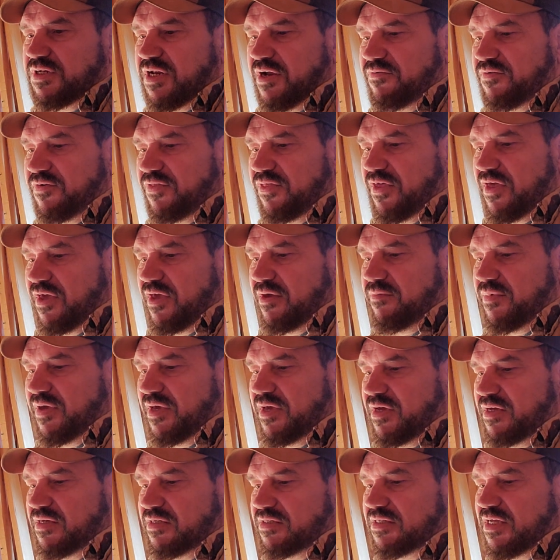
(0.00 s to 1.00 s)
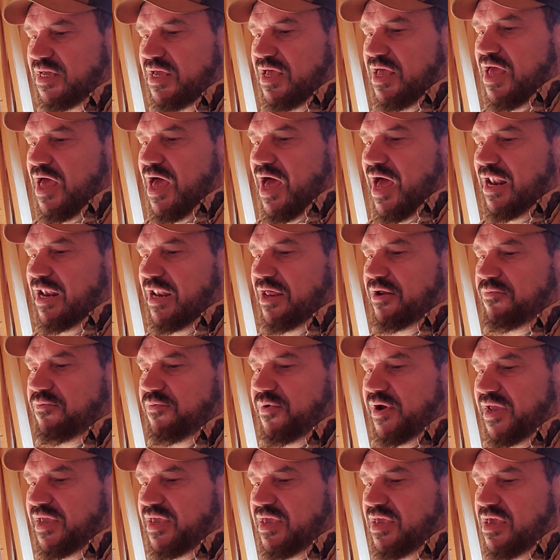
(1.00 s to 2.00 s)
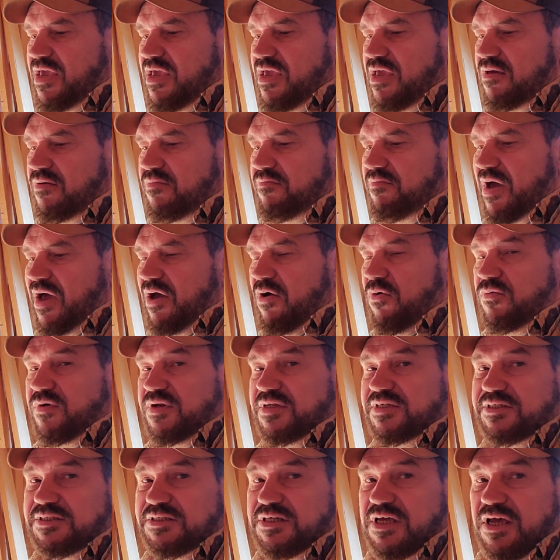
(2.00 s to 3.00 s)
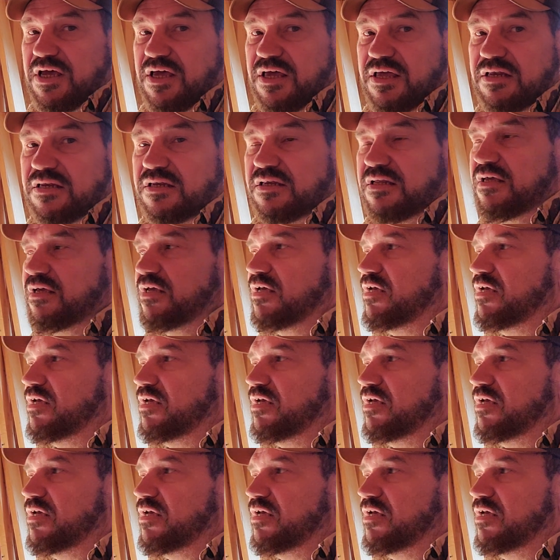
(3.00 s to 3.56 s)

and everything because I let Ricky, my oldest son,